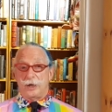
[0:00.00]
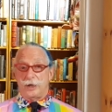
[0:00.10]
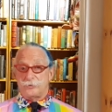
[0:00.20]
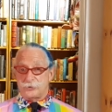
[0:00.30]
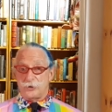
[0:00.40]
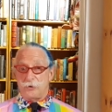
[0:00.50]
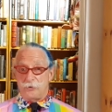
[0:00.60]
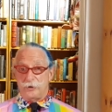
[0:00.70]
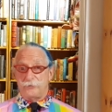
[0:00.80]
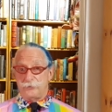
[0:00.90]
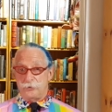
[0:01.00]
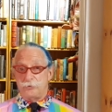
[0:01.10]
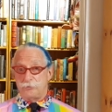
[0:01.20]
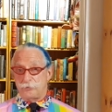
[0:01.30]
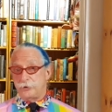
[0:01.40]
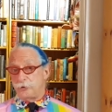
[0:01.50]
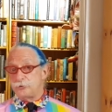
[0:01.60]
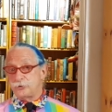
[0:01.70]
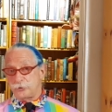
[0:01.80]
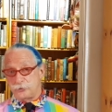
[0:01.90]
And so if you
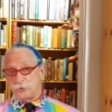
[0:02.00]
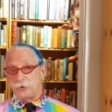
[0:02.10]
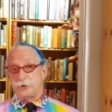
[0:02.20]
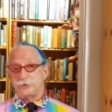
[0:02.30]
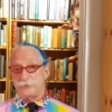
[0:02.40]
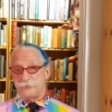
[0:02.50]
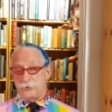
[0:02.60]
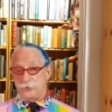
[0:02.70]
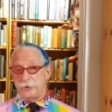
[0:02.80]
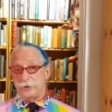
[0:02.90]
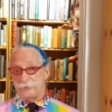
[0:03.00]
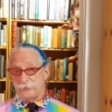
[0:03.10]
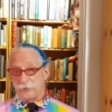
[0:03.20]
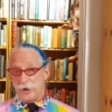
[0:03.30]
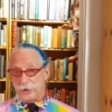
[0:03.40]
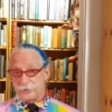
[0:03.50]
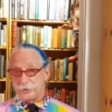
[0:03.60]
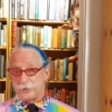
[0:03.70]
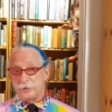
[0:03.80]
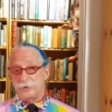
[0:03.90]
reduce your joy to food and a friend,